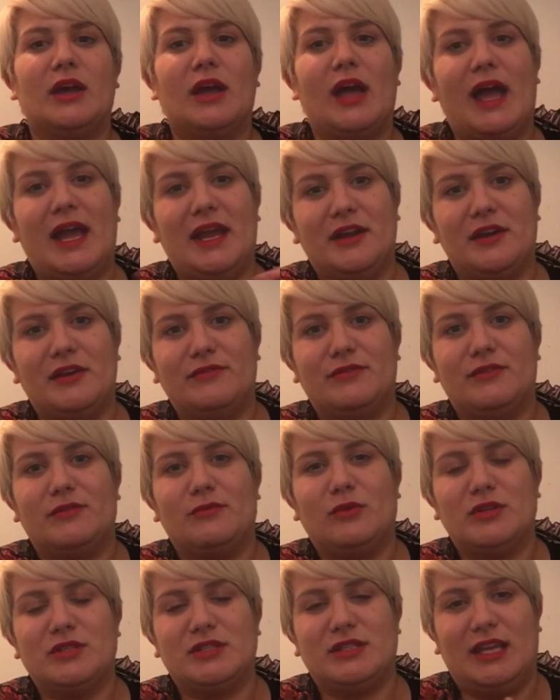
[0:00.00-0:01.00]
head over and
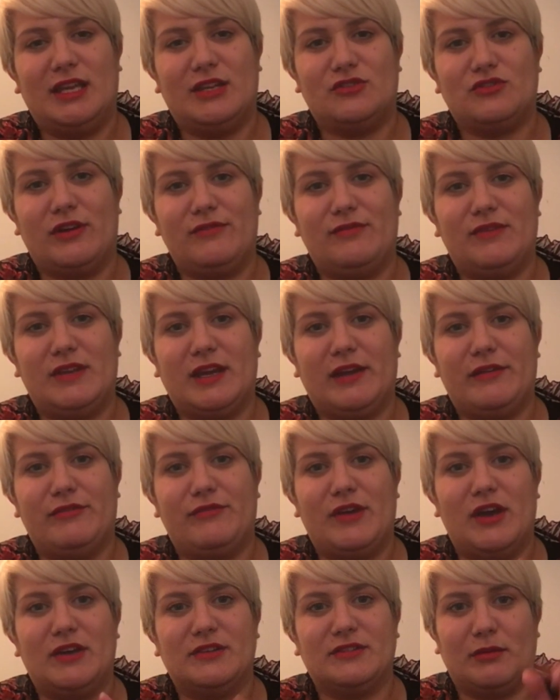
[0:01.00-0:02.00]
watch the intro video
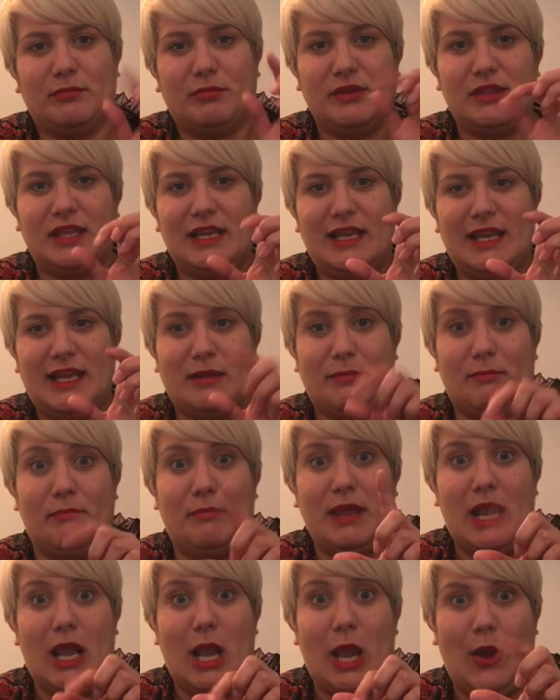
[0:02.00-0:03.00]
first. I'll put the link
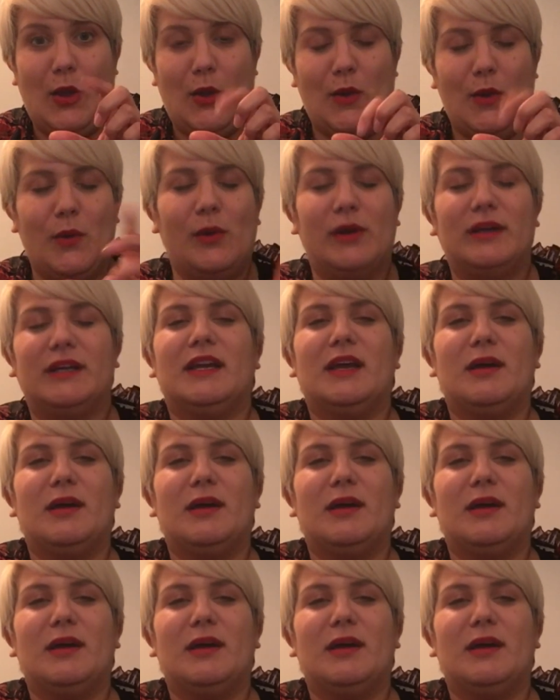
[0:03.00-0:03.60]
below.